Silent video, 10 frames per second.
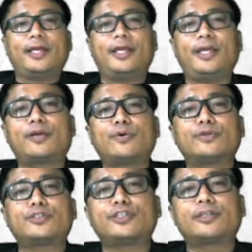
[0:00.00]

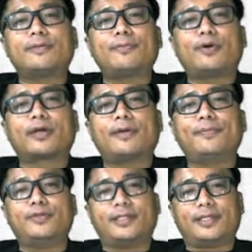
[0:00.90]
Ecosystem or
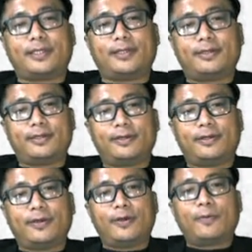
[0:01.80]
community.
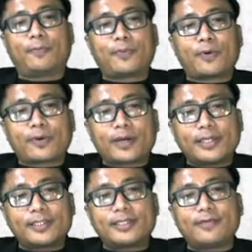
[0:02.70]

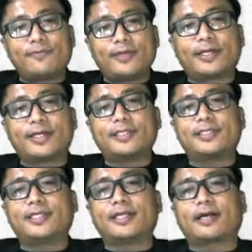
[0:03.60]
Progressive increase
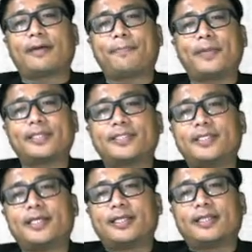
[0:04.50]
in the
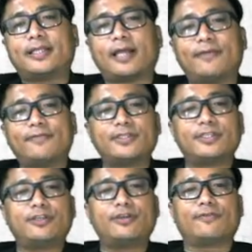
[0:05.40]
complexity and the
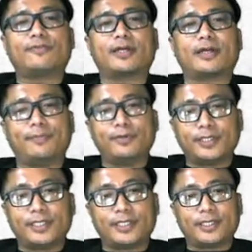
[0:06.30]
diversity of the
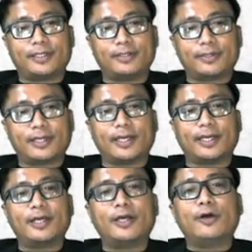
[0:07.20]
community.
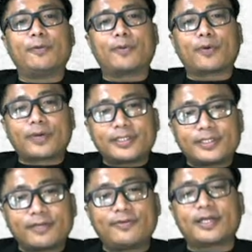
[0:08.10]
Okay.
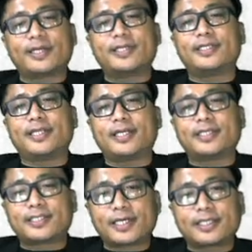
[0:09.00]
Progressive increase in the
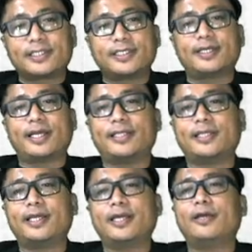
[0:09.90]
structure and
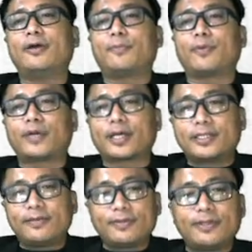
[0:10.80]
the
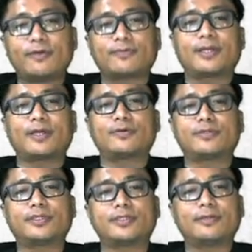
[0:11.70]
productivity of the
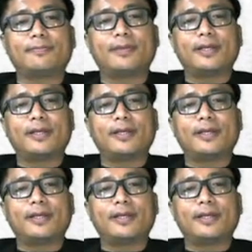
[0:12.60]
ecosystem.